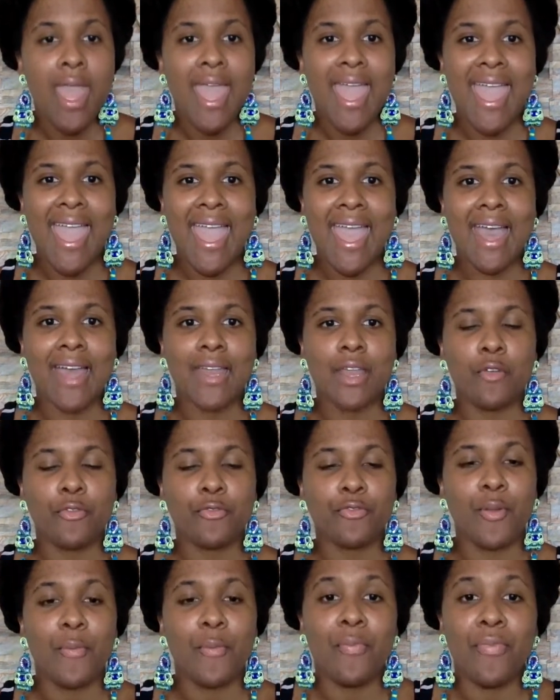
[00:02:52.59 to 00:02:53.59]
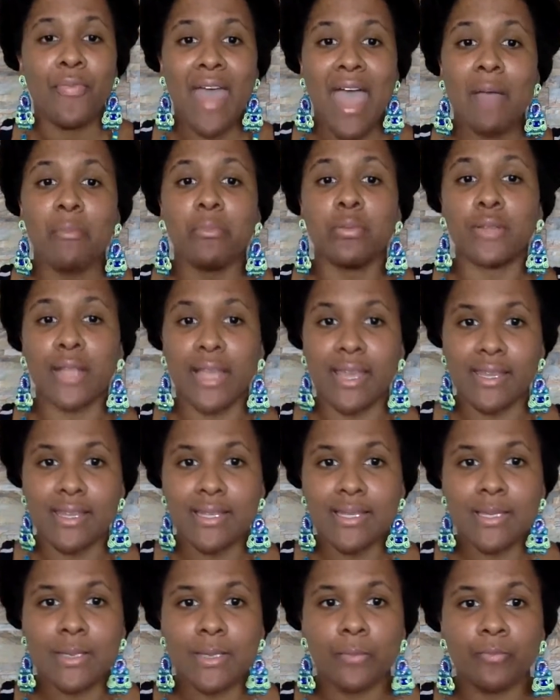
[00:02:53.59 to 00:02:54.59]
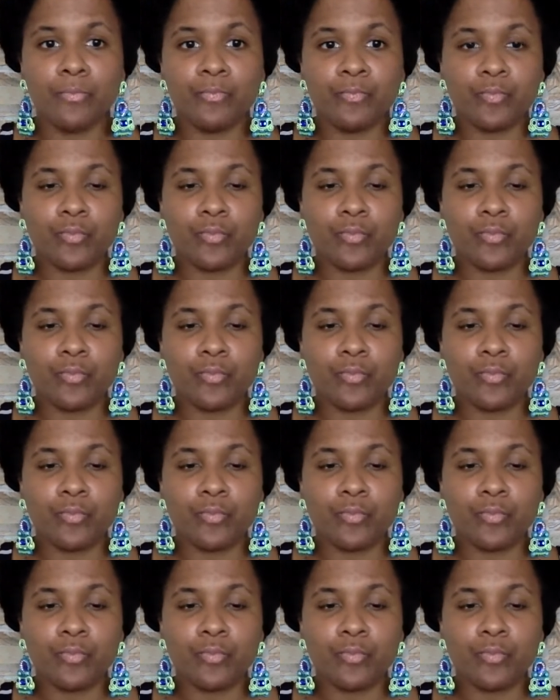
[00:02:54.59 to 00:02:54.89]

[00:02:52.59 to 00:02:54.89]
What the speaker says: And from that place,